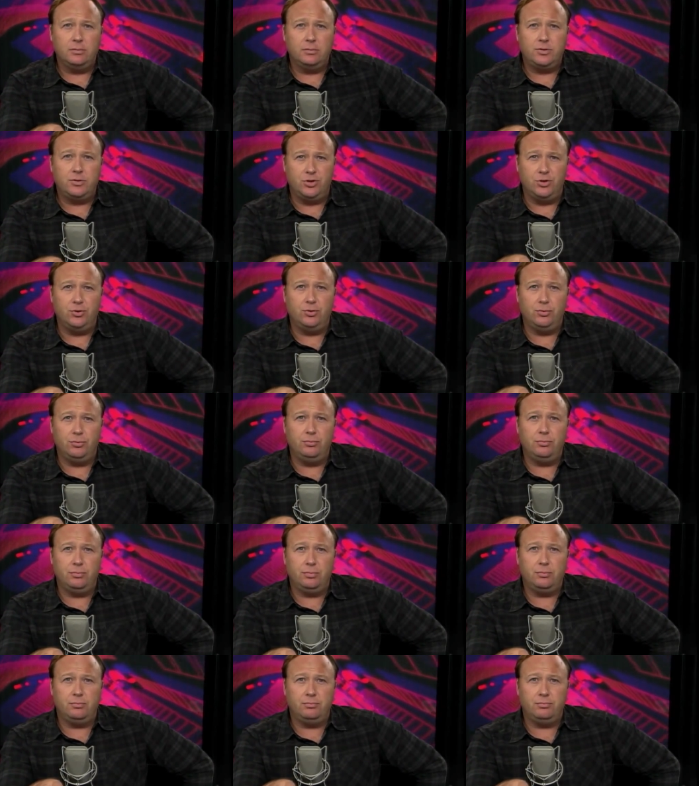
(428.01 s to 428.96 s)
to
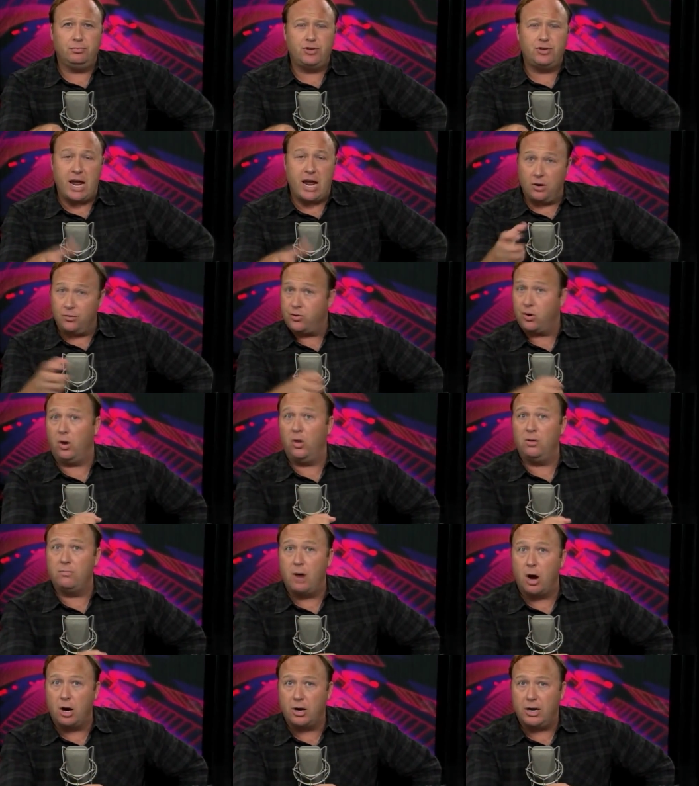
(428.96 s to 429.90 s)
take control of
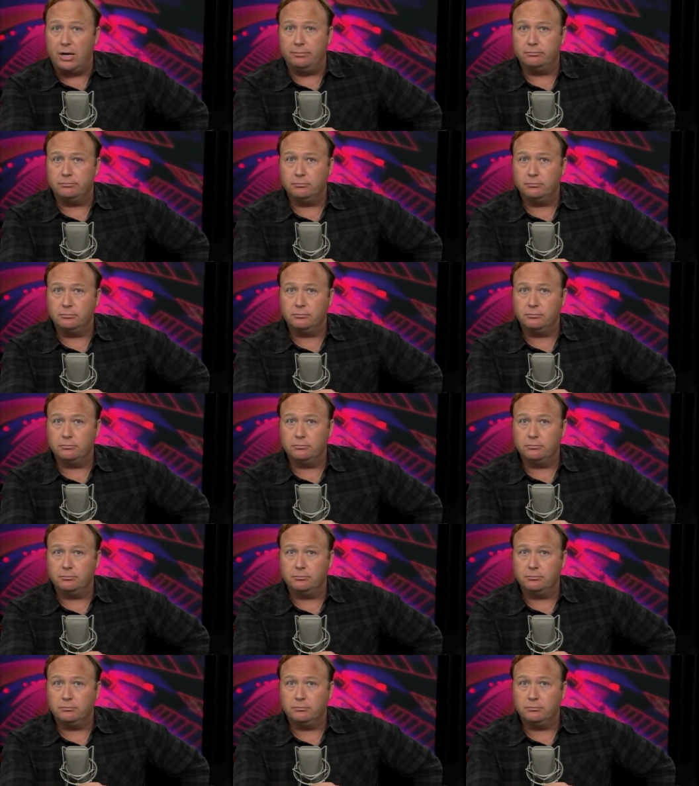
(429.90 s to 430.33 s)
the market.